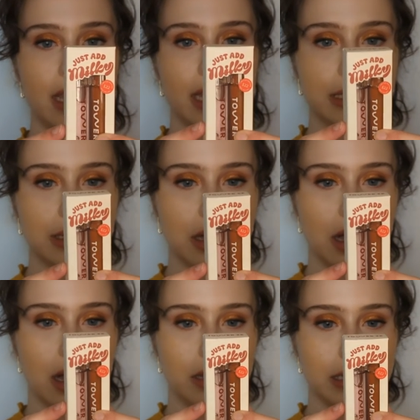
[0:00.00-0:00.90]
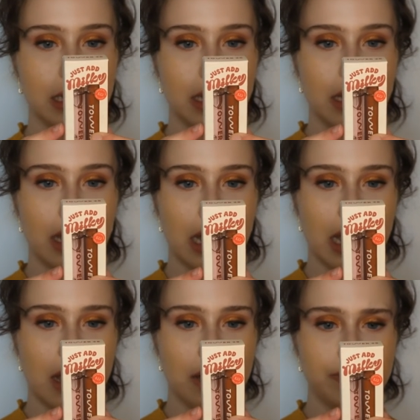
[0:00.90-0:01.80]
It's called,
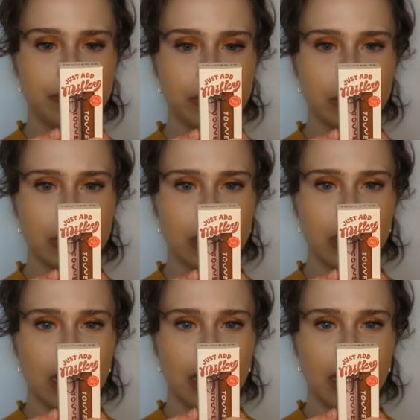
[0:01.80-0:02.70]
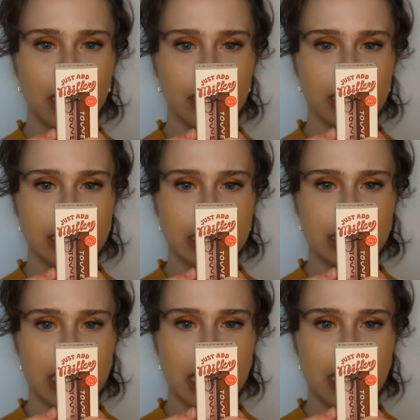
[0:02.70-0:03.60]
let's
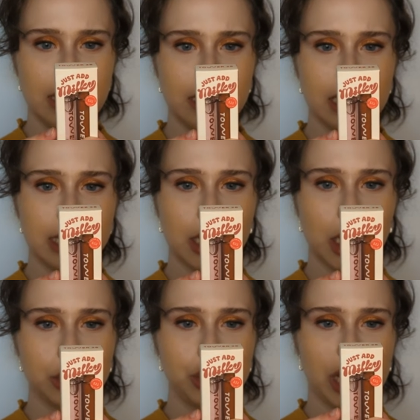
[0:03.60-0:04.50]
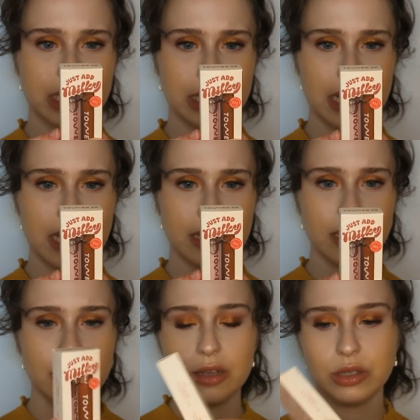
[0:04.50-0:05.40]
see, it's called Chestnut.
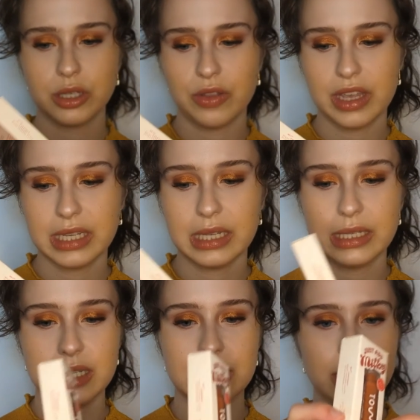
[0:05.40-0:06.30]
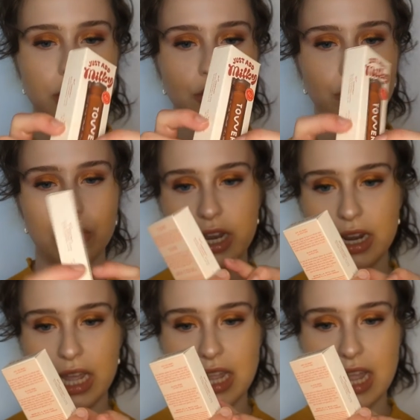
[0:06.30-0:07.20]
So this is a new
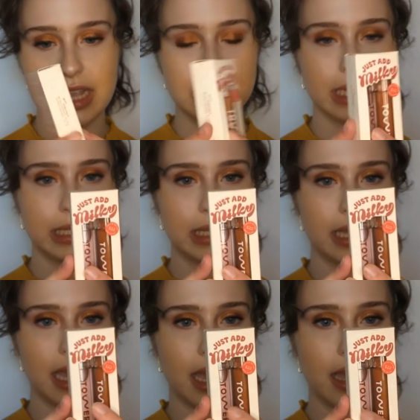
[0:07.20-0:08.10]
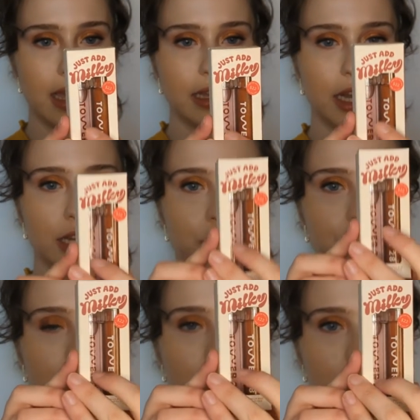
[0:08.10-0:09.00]
one, and then this is the
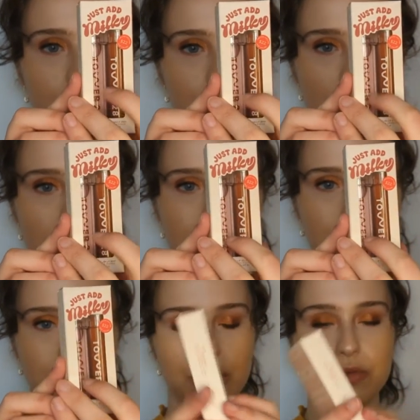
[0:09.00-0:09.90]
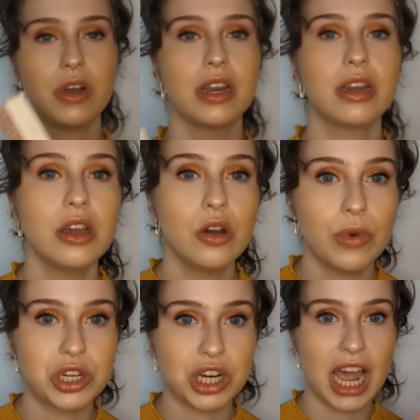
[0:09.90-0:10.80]
Chill shade, this clear one,
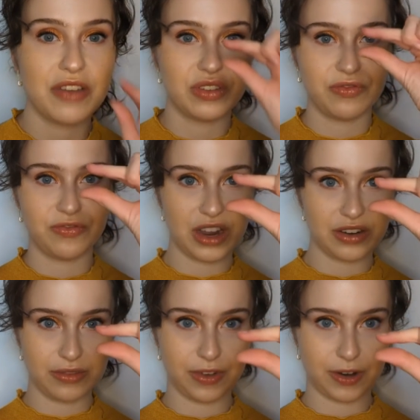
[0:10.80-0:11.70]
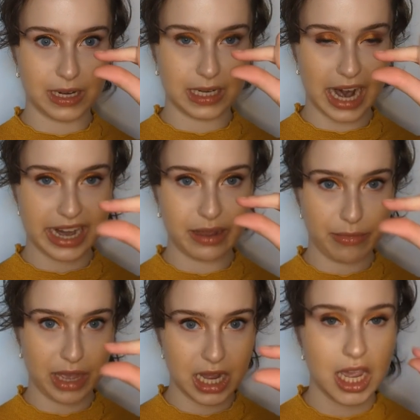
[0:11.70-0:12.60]
which I have a very, very tiny
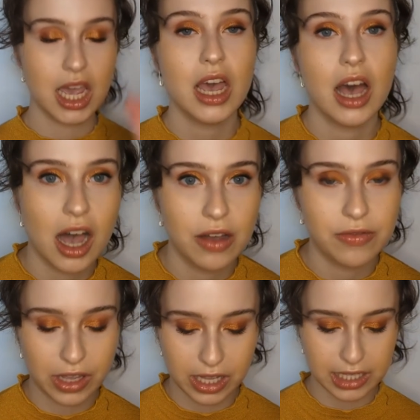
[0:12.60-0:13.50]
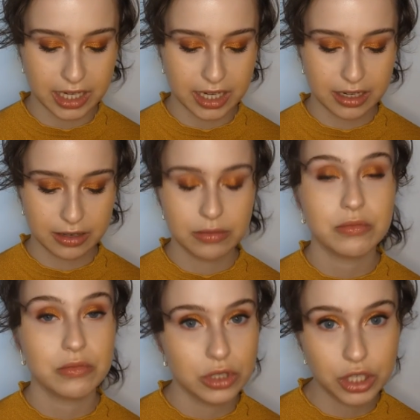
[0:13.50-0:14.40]
mini of the clear
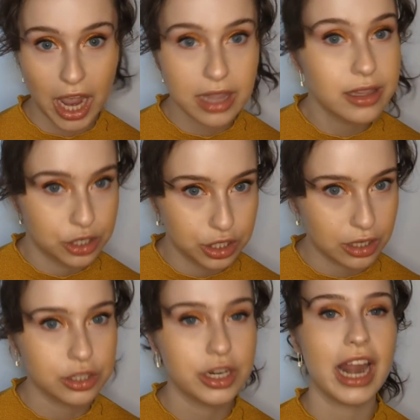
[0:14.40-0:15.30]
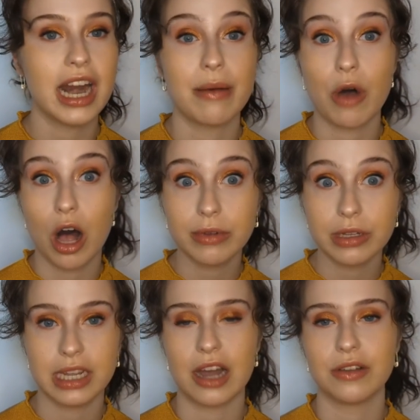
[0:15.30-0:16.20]
shade, the Chill shade, and I'm
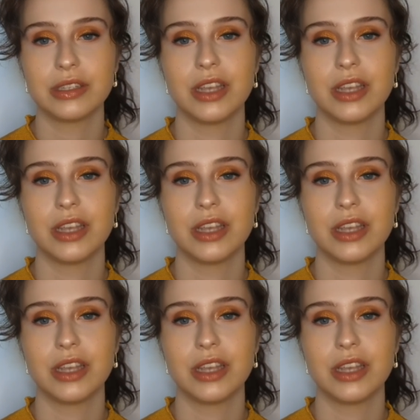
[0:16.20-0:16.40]
almost out.